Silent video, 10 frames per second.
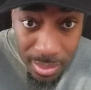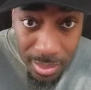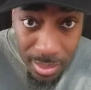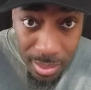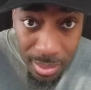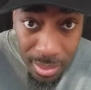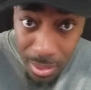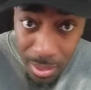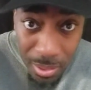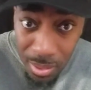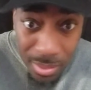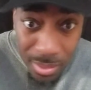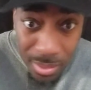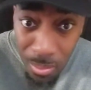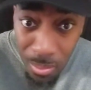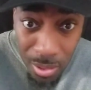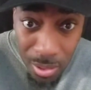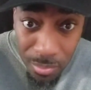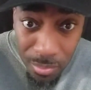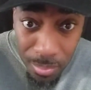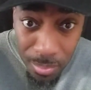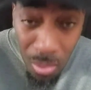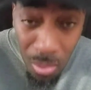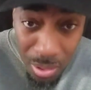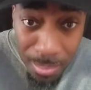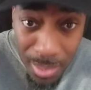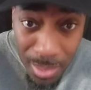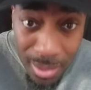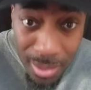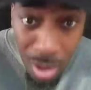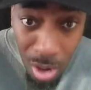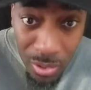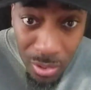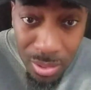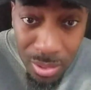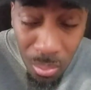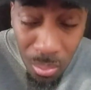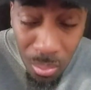And Dirk Cutter is not one of them. He wants to make his offense work.